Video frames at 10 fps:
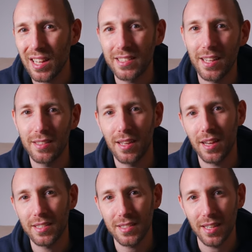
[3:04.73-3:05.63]
and then
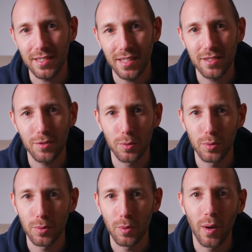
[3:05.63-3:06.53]
extend it
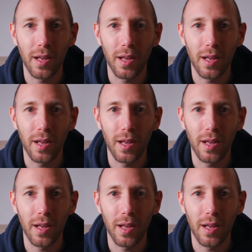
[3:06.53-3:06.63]
to